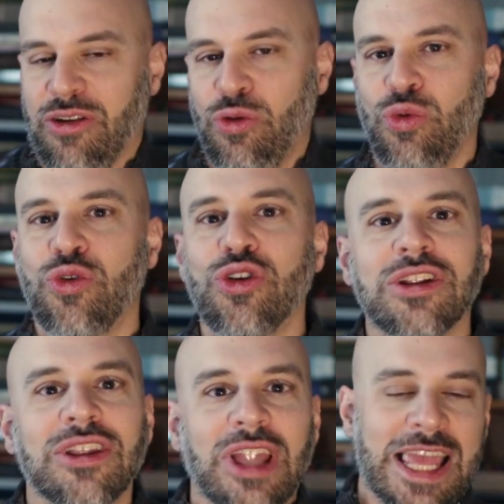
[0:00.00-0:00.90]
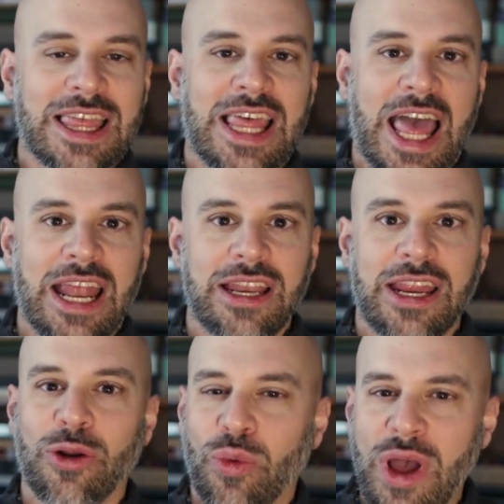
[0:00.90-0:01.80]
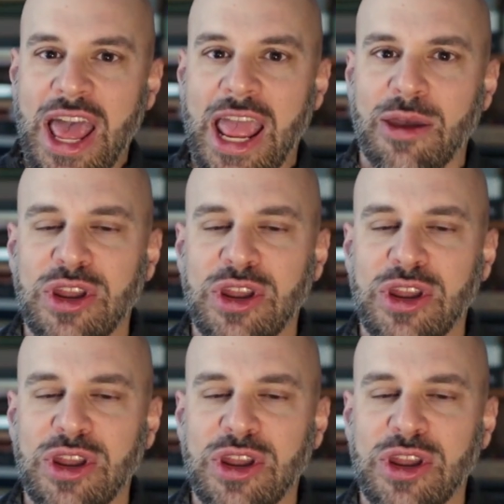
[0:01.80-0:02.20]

Who couldn't like that in a way?